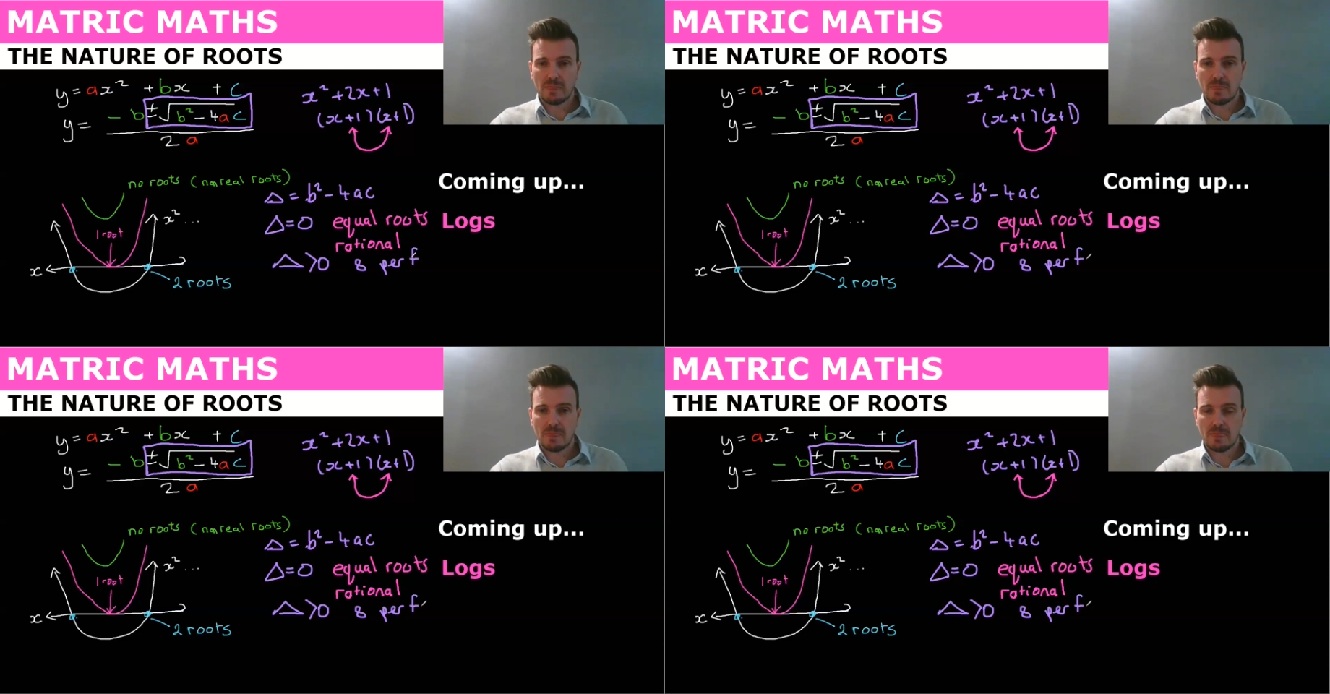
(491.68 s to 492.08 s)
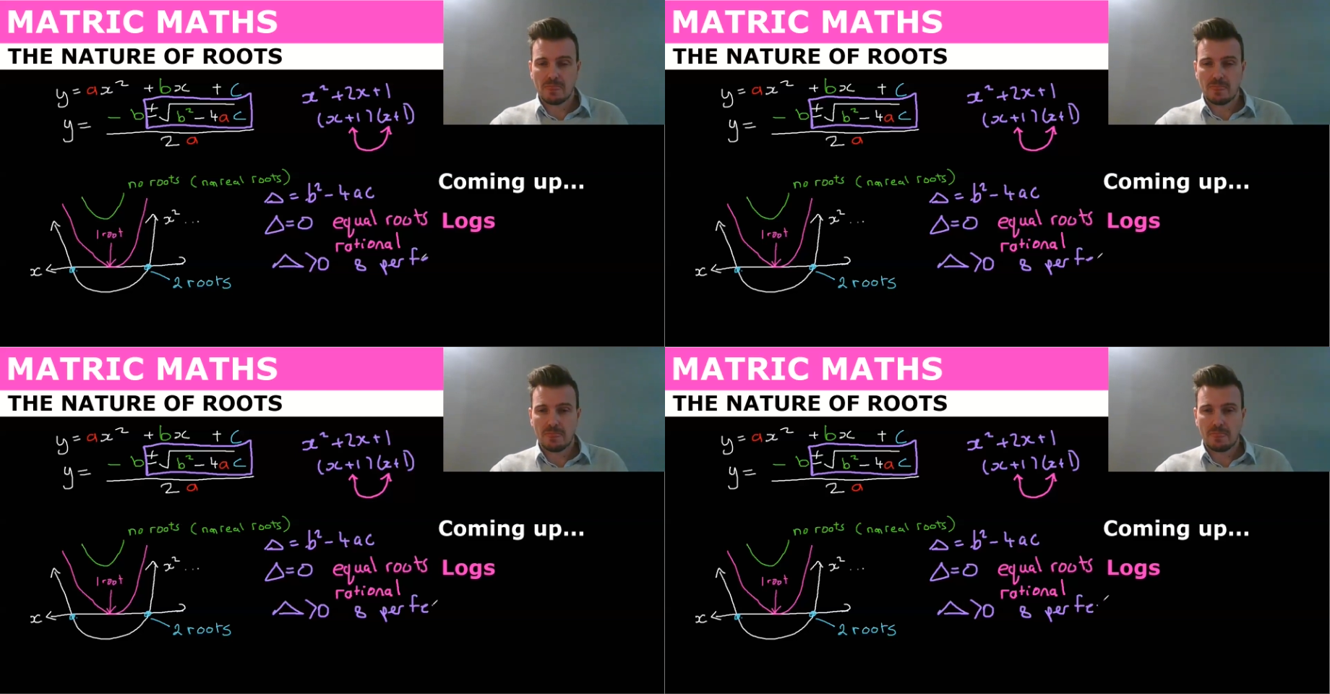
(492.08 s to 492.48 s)

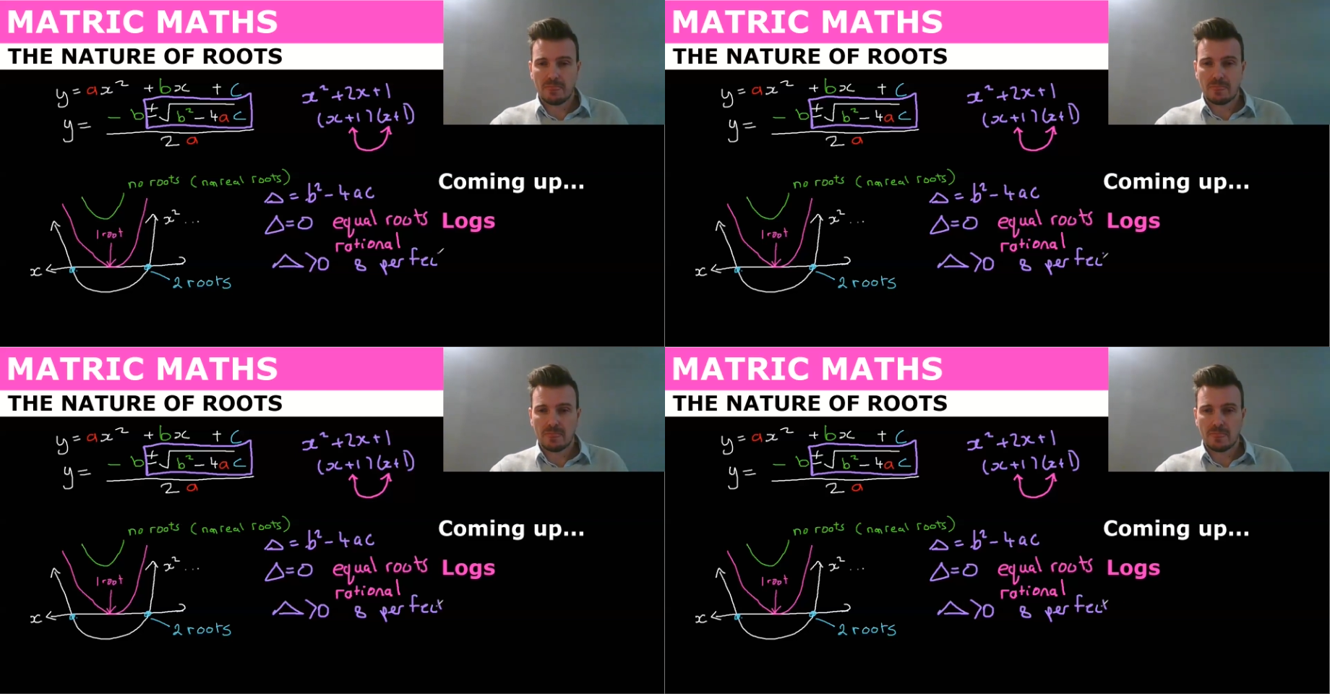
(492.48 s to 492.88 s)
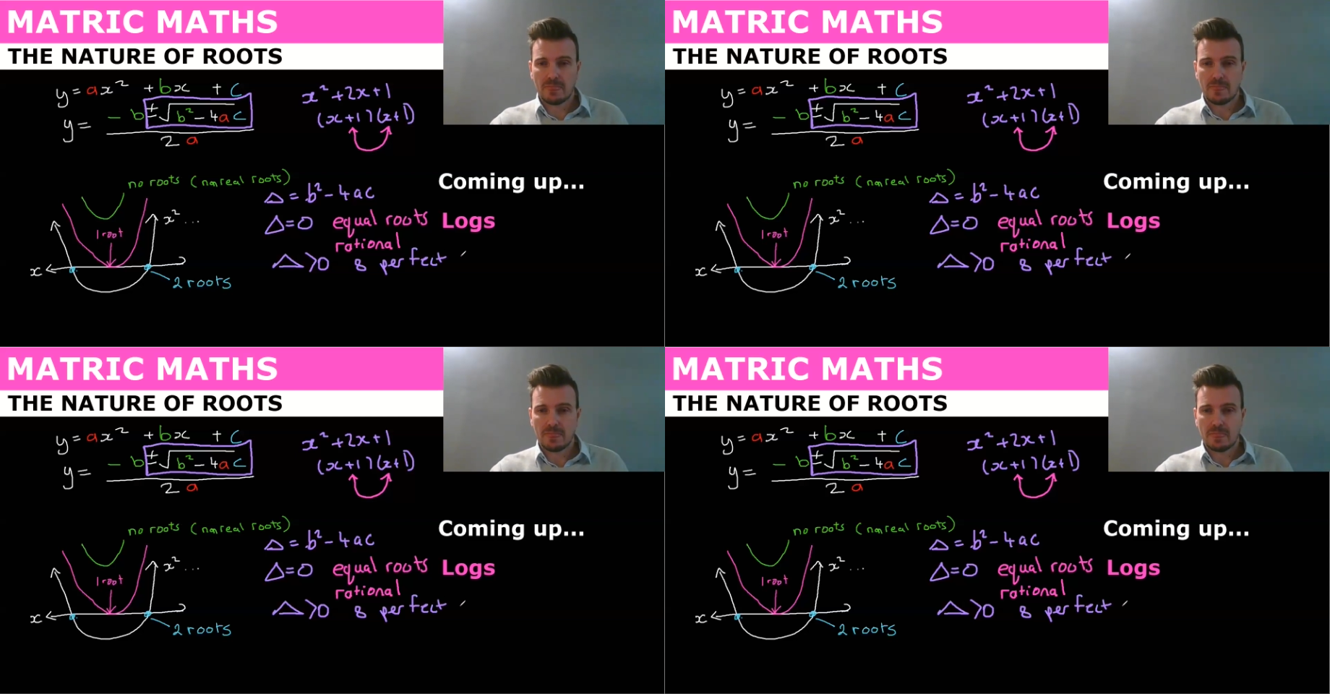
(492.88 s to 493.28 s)

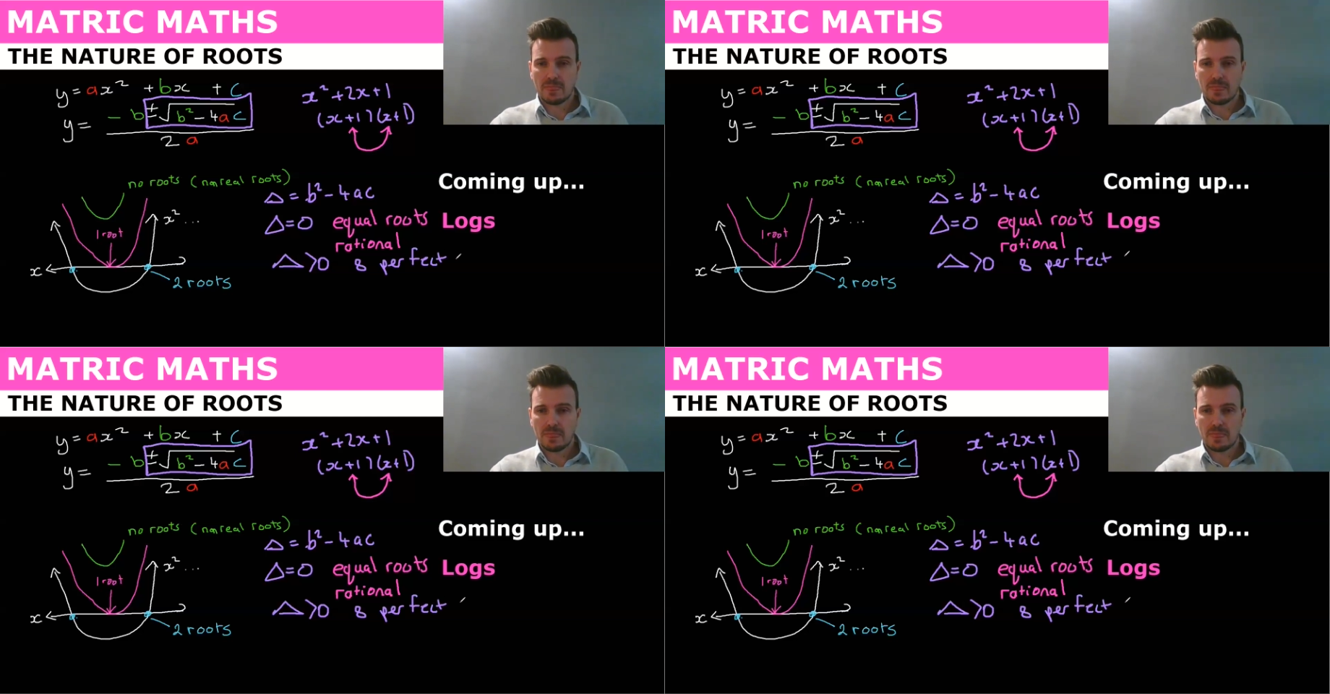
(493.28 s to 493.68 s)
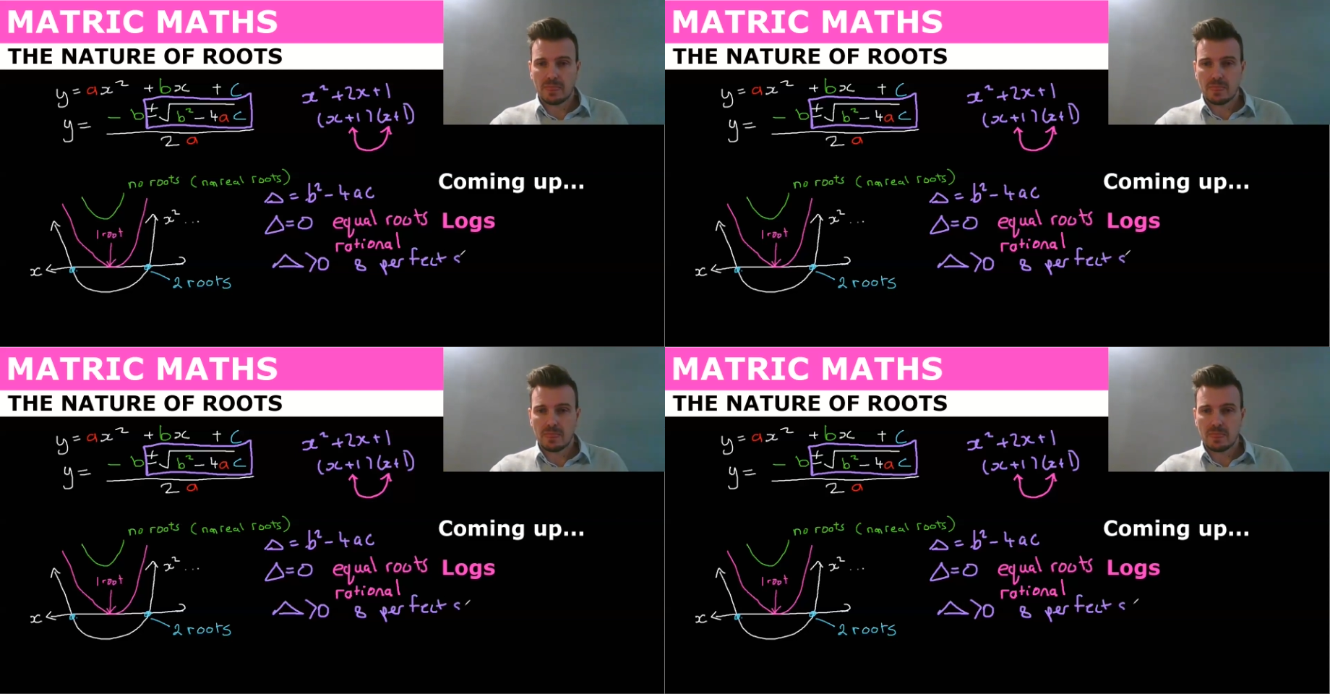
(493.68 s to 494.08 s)

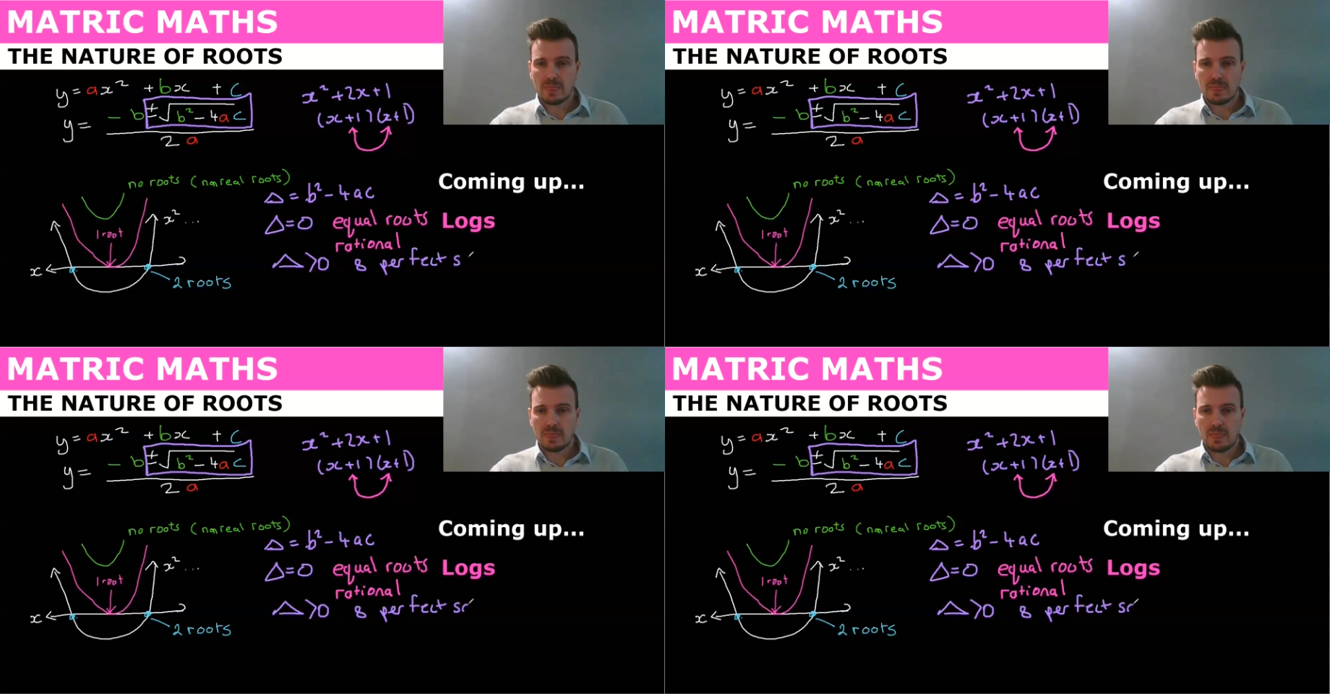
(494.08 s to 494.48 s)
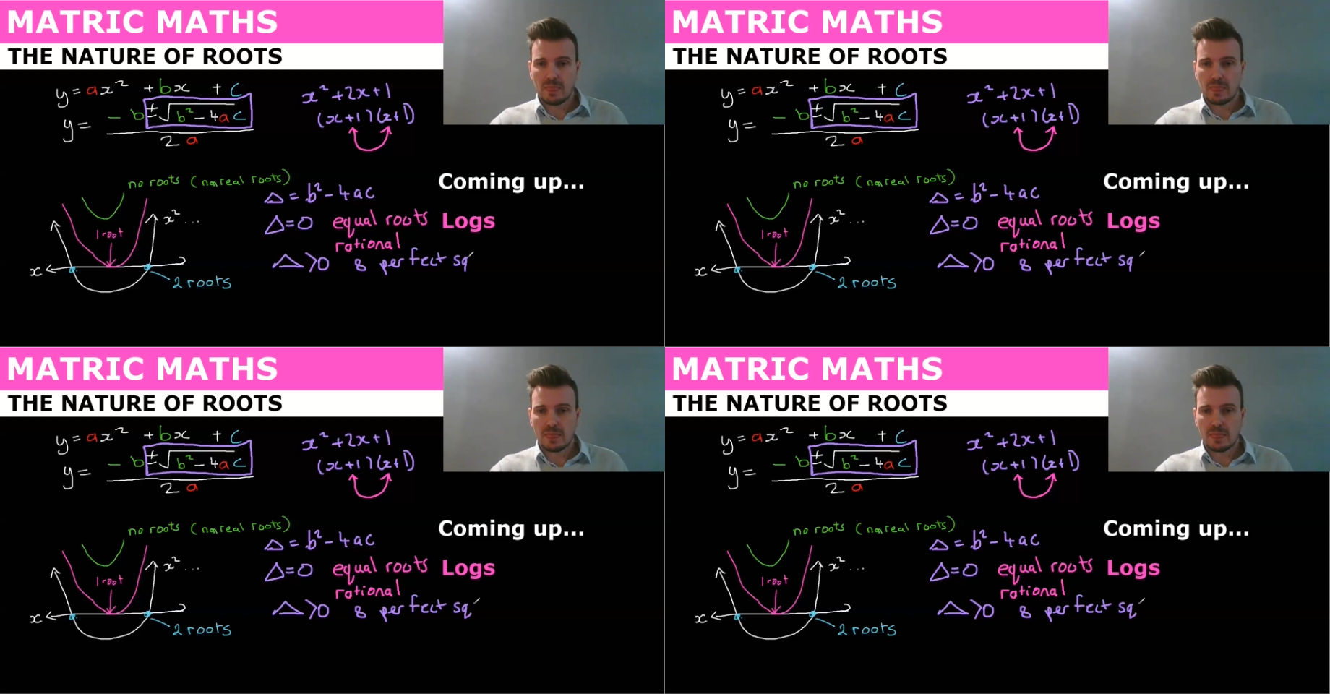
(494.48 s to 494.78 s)
Nothing is said.